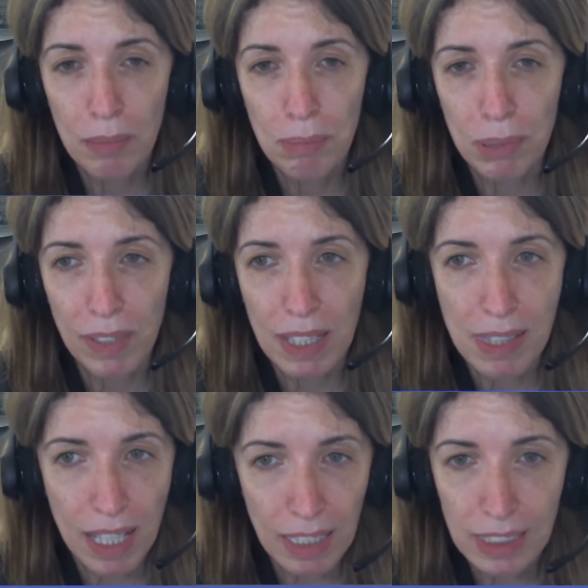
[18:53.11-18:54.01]

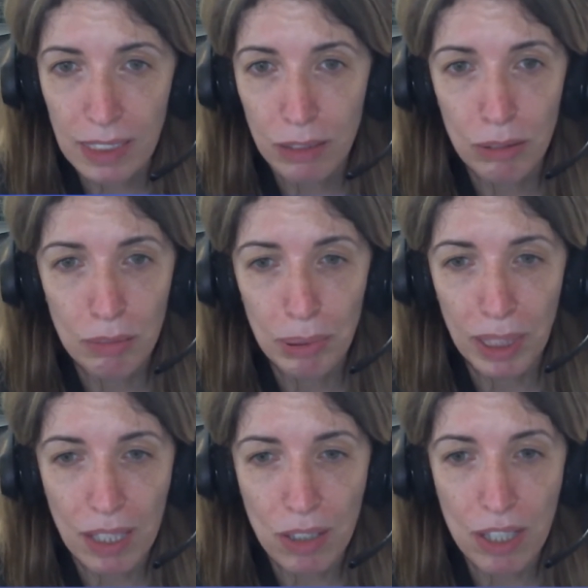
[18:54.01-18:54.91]
provides access to
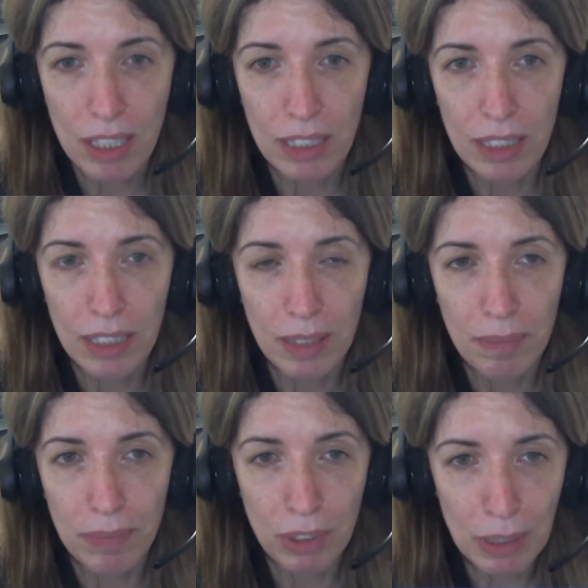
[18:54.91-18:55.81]
potential
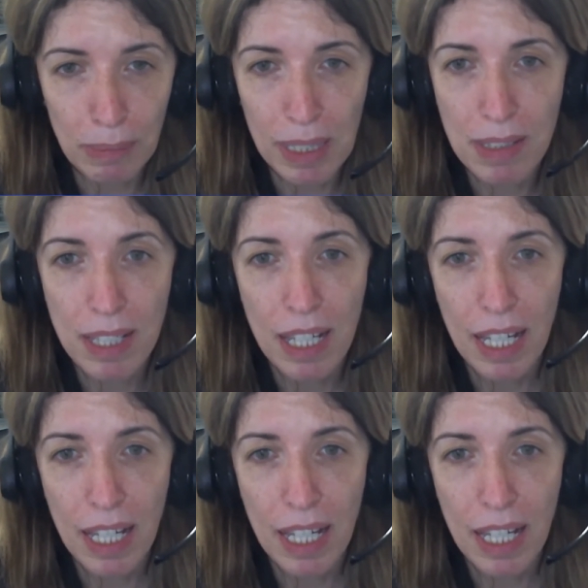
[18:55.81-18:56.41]
treatments,